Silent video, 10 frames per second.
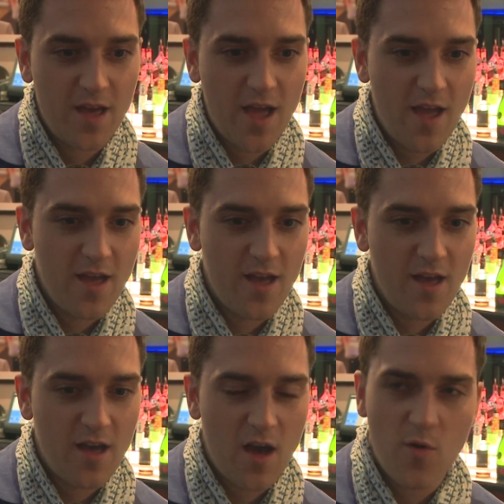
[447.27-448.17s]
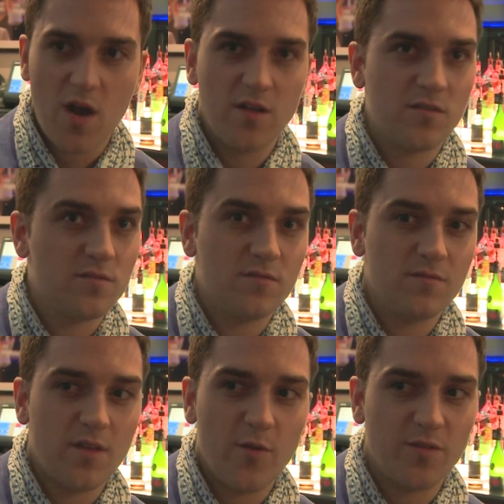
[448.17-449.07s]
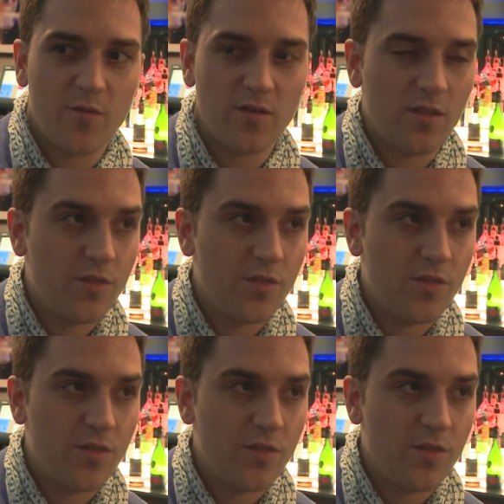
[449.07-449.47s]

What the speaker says: I receive around